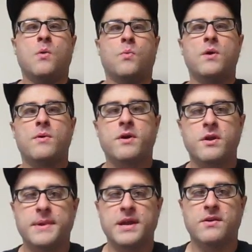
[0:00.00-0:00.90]
what we're going
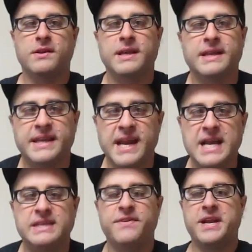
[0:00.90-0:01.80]
to be doing in
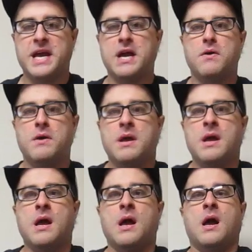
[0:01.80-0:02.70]
today's video,
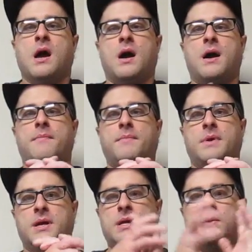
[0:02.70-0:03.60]
um,
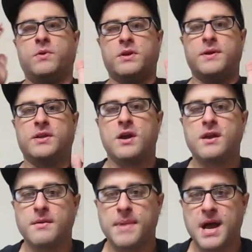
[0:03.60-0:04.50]
we're going to be
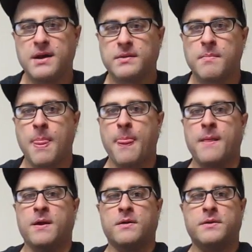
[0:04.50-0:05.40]
talking about,
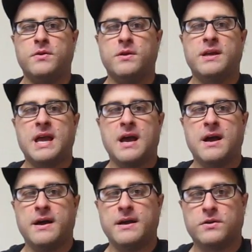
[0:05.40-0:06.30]
I'm going to be doing
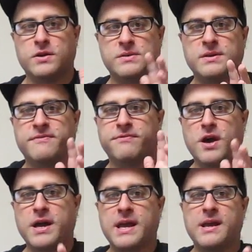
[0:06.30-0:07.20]
uh, Christmas
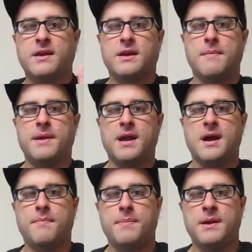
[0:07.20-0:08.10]
vlogging coming
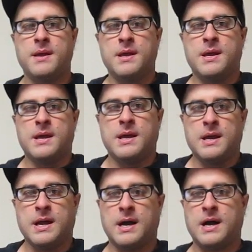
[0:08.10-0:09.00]
up
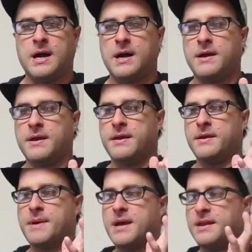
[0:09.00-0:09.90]
uh, in
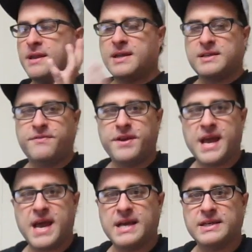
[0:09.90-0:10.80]
about in the next few
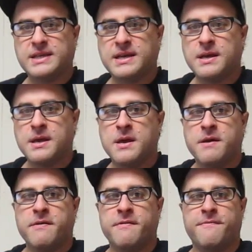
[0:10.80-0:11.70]
days
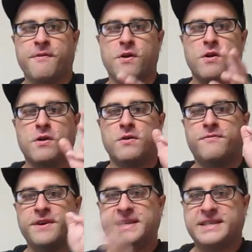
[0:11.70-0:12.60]
for,
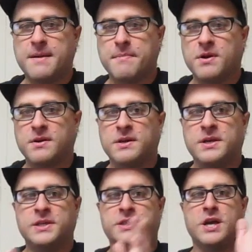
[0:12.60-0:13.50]
for December.
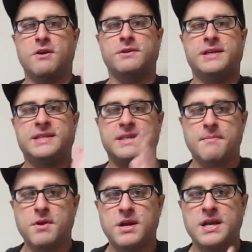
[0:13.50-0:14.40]
So
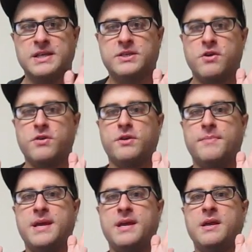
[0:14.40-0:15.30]
December is going to
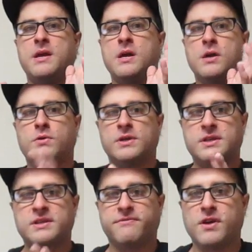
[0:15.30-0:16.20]
be
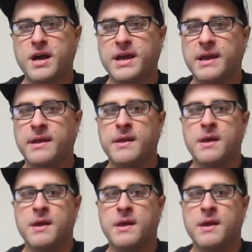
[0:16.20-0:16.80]
Christmas vlogging.